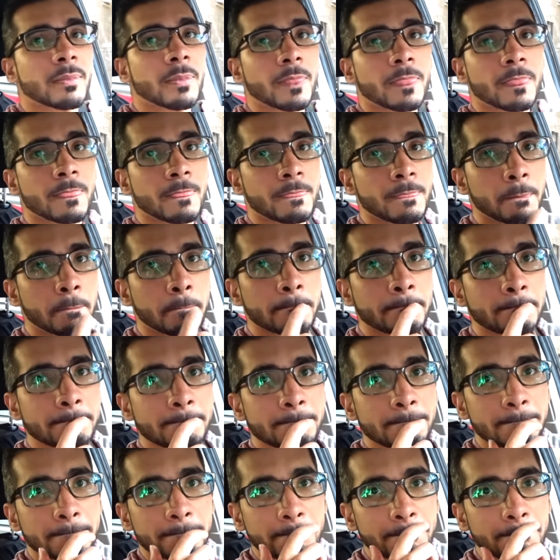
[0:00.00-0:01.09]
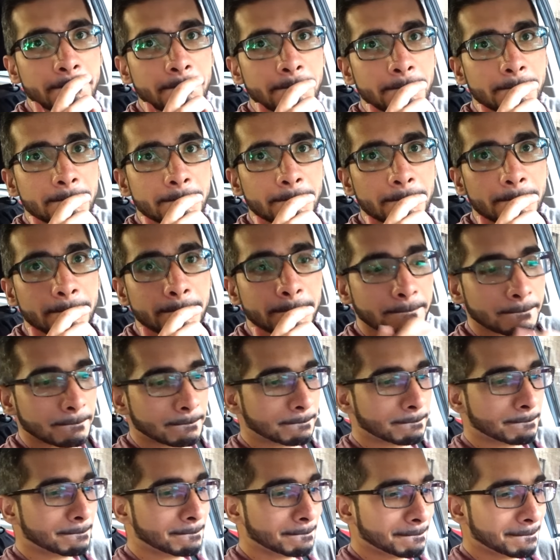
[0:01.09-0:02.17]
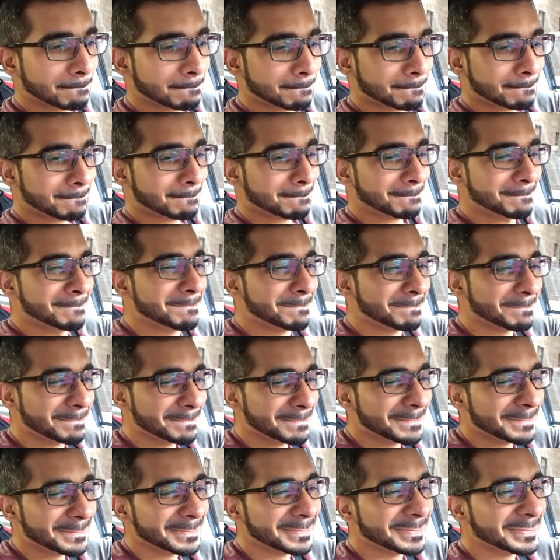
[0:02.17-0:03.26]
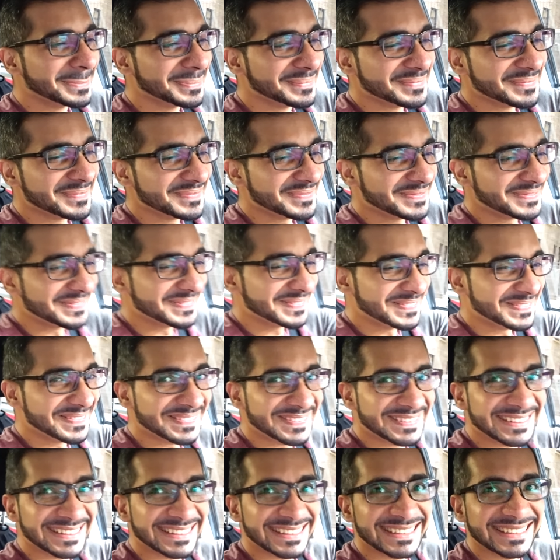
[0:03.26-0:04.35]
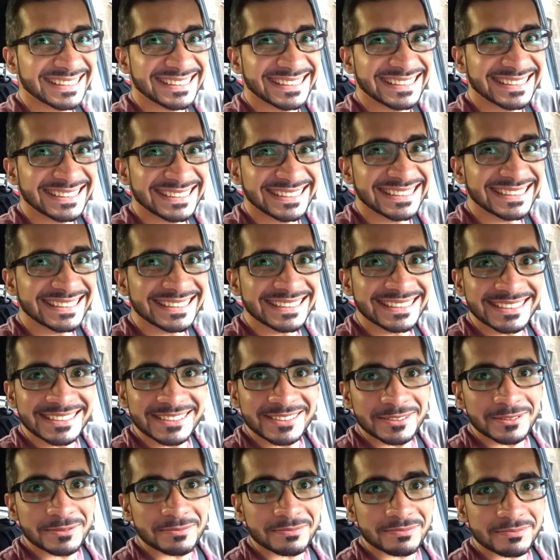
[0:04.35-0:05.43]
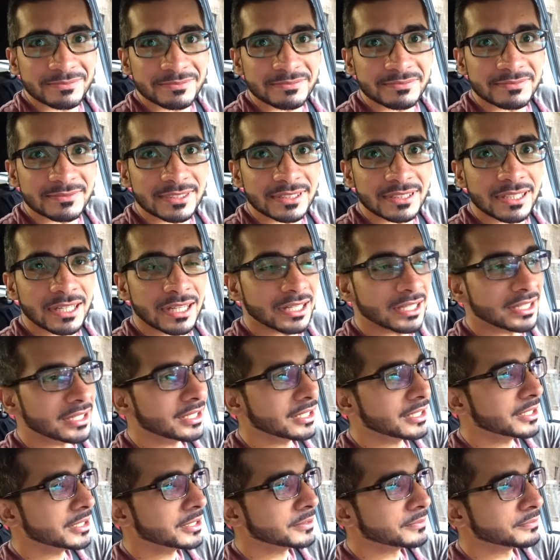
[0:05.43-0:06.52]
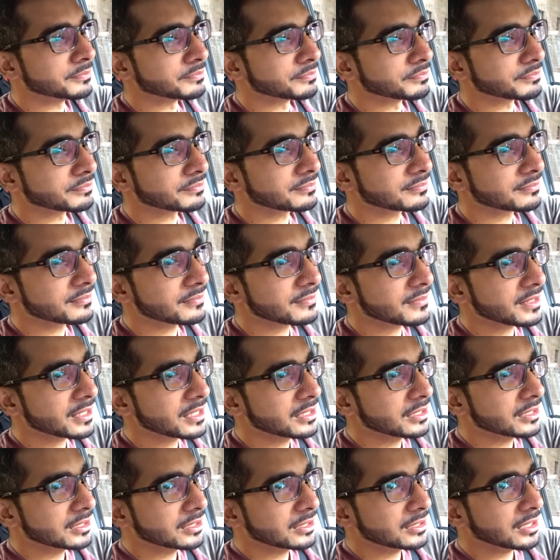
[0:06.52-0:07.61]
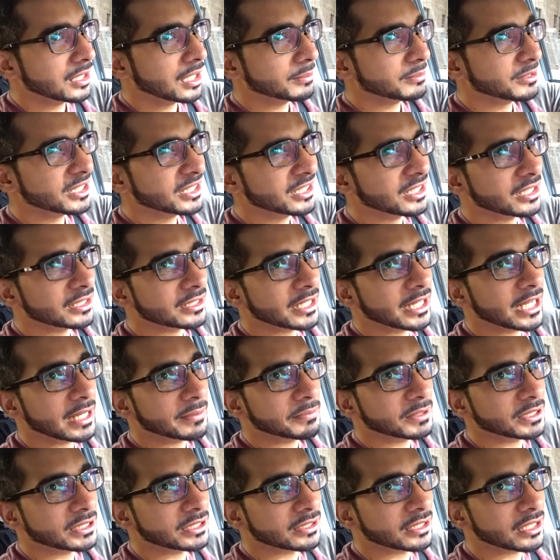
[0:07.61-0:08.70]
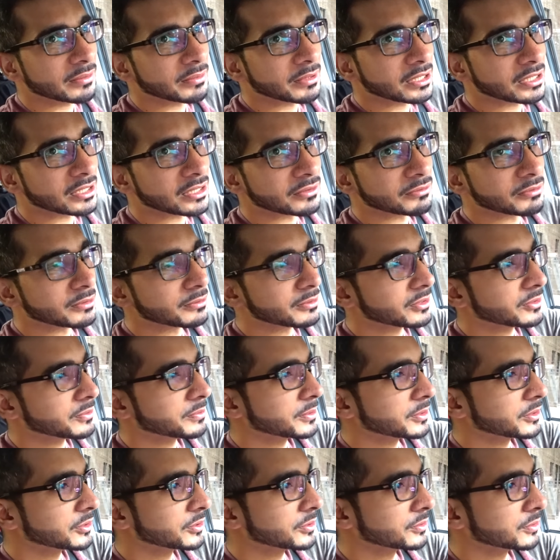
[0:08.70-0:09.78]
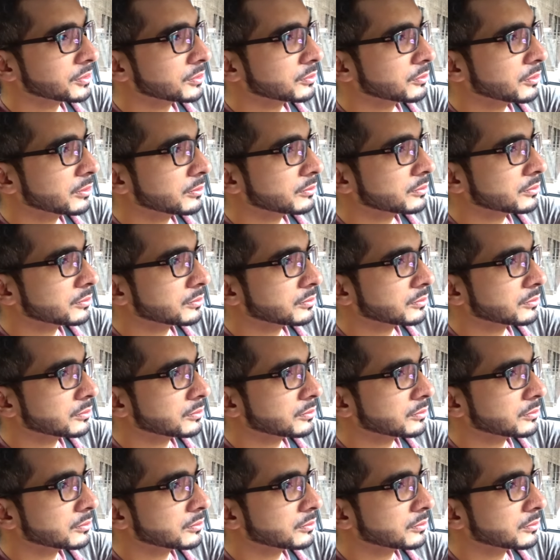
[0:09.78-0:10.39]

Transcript: in Jersey, but he's still dropping me off, dropping me off in Brooklyn. Well, yeah, you got anything to say, bro, about today? Um, I'm kind of unhappy today because we were supposed to, what,